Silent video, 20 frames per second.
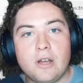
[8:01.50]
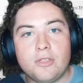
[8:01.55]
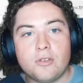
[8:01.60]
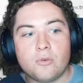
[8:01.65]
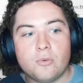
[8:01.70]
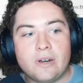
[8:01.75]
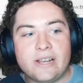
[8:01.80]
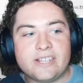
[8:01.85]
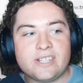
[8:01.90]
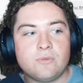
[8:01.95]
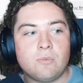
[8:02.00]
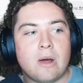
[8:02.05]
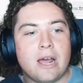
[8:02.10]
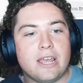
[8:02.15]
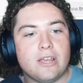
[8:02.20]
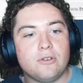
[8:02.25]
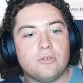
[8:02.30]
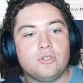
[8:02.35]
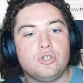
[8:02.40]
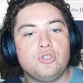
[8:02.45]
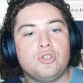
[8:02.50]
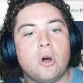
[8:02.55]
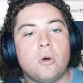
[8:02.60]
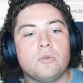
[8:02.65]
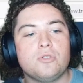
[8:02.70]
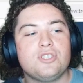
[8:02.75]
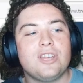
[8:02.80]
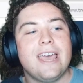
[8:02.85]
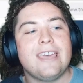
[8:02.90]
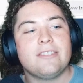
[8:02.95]
another reason why you, you
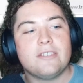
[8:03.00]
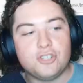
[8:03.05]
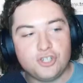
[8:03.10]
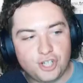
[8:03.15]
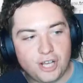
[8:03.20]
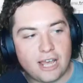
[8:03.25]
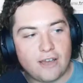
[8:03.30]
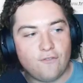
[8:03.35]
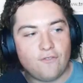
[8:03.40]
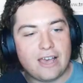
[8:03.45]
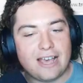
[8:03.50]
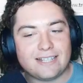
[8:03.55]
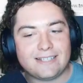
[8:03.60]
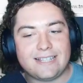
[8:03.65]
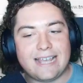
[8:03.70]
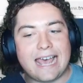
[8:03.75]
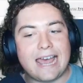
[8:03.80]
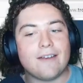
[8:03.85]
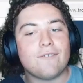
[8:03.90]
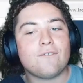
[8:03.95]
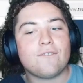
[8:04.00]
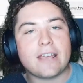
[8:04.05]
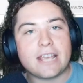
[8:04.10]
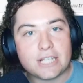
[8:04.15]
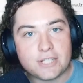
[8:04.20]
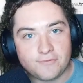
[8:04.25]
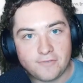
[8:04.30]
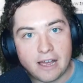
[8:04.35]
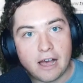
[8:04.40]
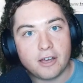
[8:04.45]
don't take the GFS at
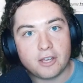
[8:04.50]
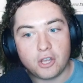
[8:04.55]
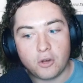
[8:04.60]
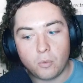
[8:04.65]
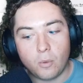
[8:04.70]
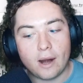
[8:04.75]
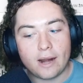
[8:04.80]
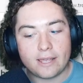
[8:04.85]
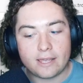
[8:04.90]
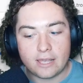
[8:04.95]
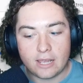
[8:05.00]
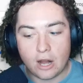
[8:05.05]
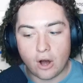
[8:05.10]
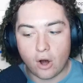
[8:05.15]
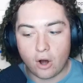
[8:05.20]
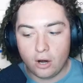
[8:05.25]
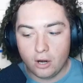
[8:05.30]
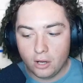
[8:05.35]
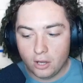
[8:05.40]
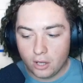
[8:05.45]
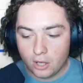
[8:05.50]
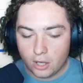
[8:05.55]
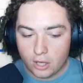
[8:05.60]
face value right here.